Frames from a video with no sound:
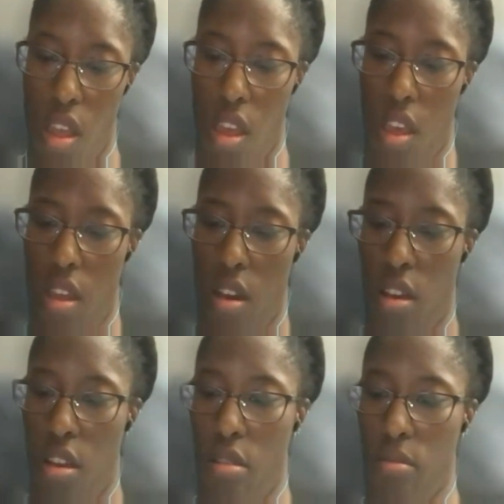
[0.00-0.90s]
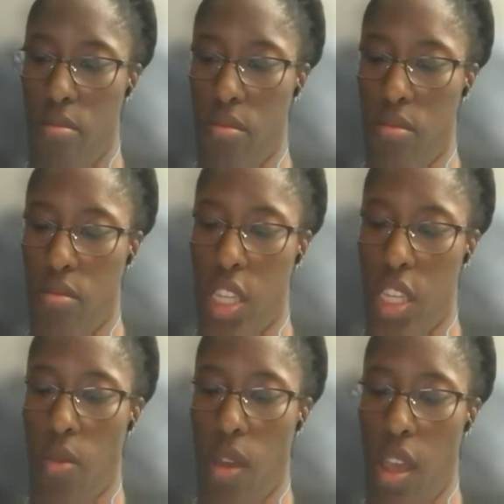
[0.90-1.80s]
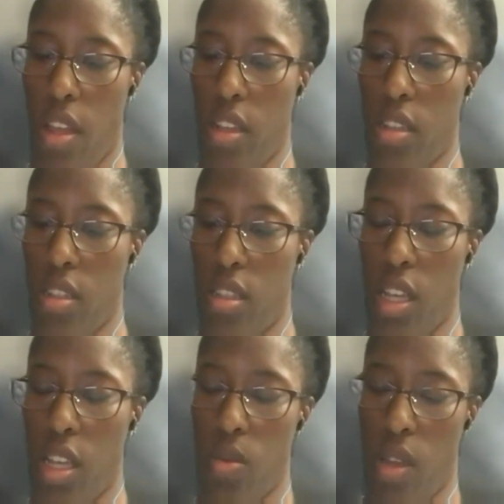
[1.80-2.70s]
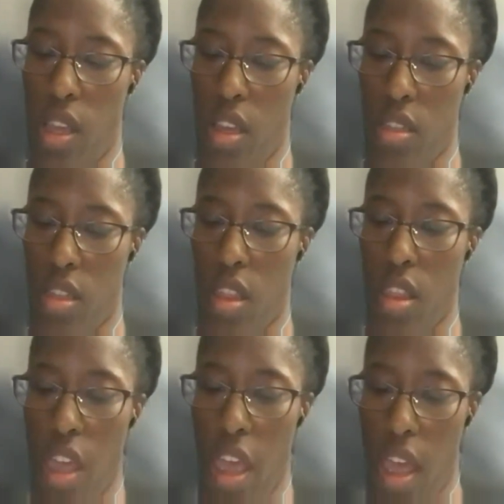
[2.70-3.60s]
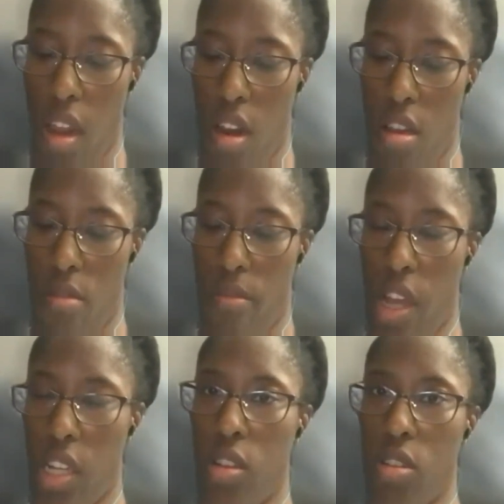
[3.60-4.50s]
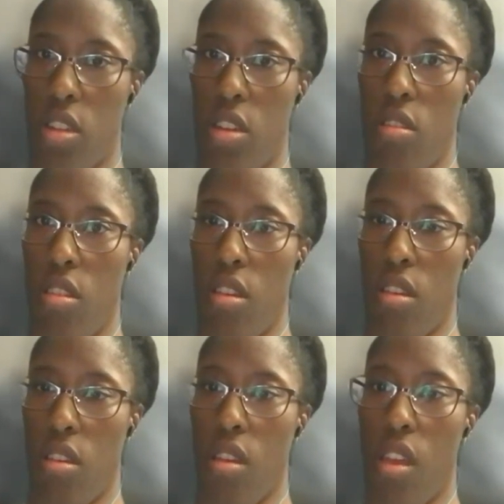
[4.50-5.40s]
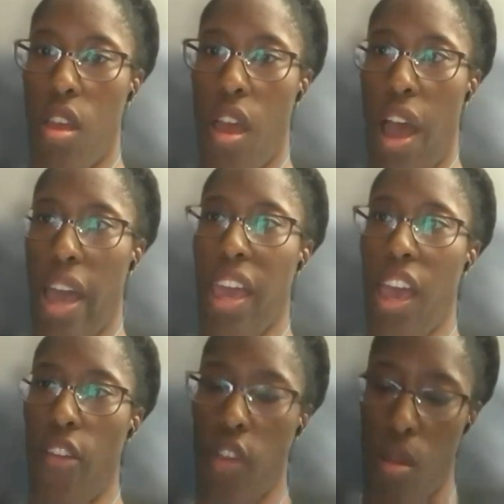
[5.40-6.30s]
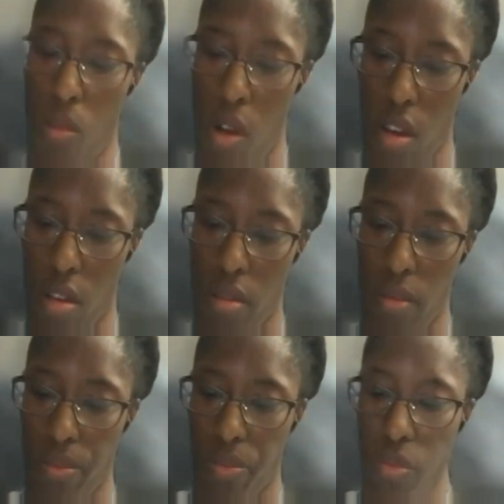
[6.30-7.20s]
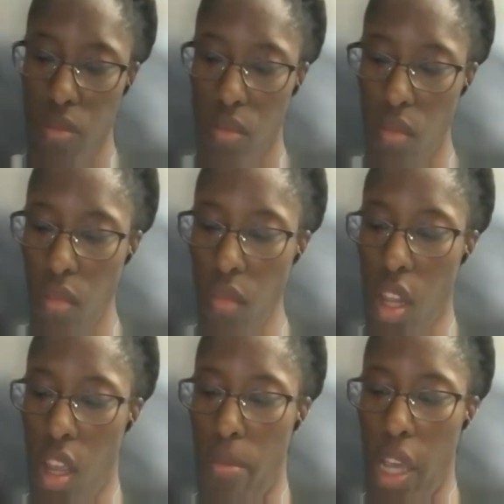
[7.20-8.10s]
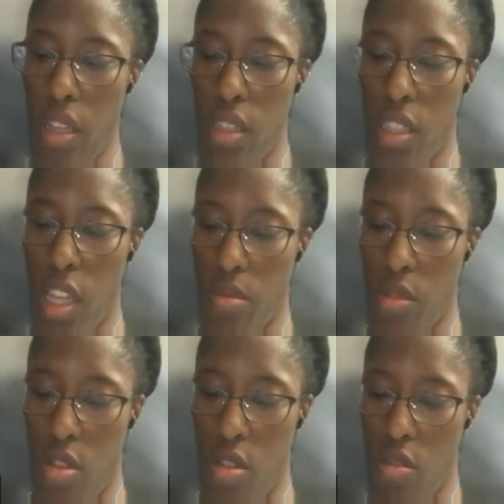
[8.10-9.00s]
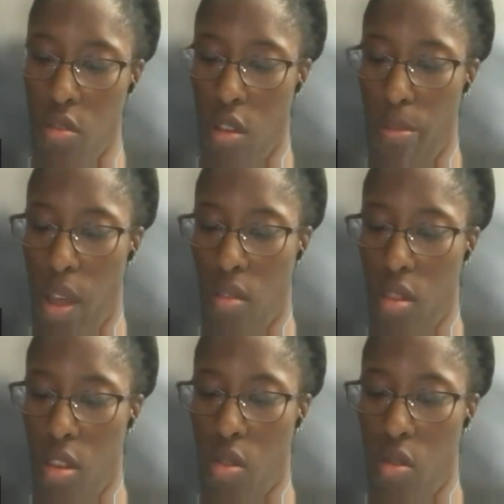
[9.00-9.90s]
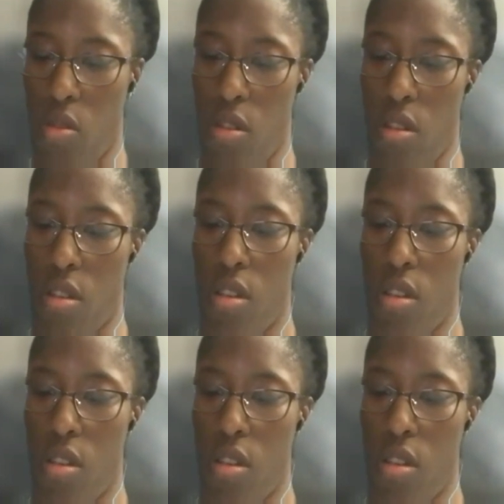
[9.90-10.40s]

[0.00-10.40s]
And segueing into that, I chose to do the ICAF framework, and mainly step 2 about the core